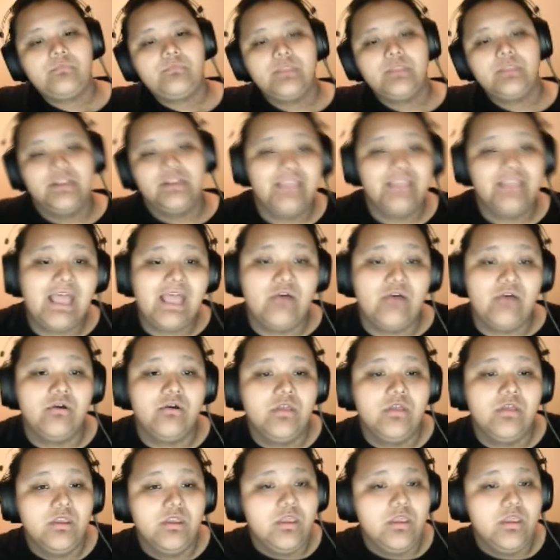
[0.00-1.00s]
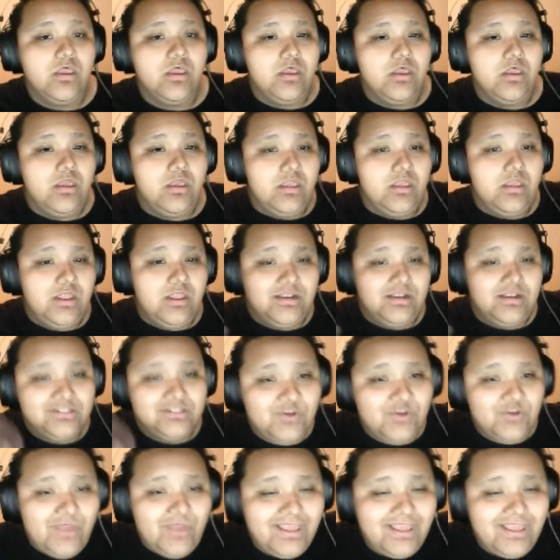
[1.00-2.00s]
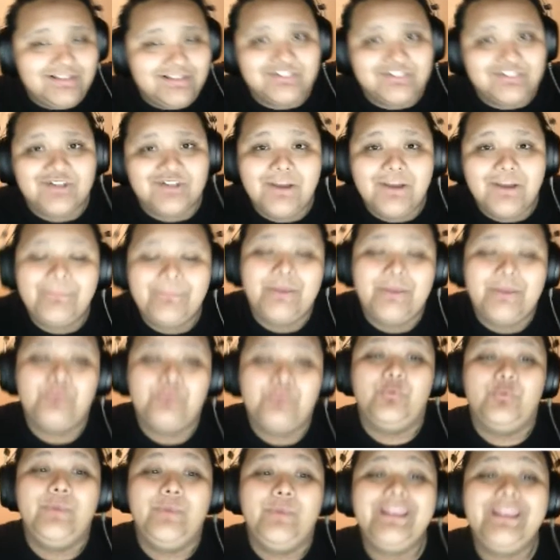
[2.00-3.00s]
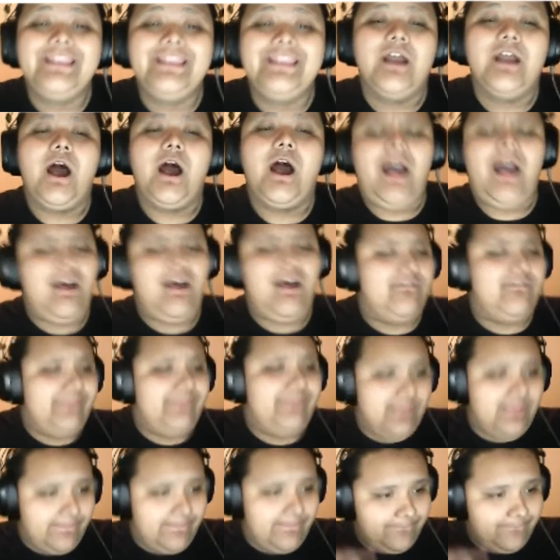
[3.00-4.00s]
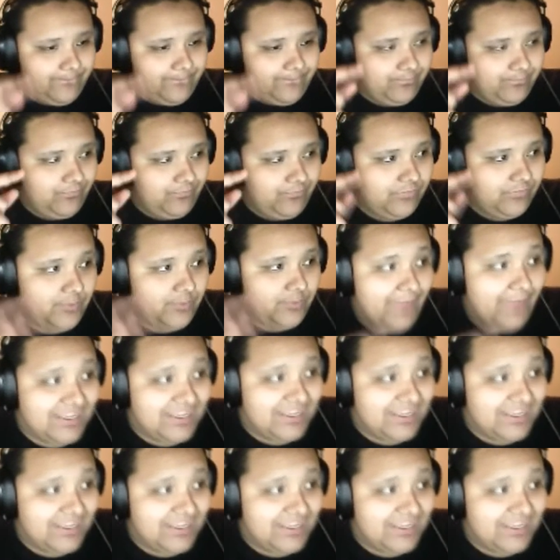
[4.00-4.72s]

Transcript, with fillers: Now, let's go ahead and start by reading off the patch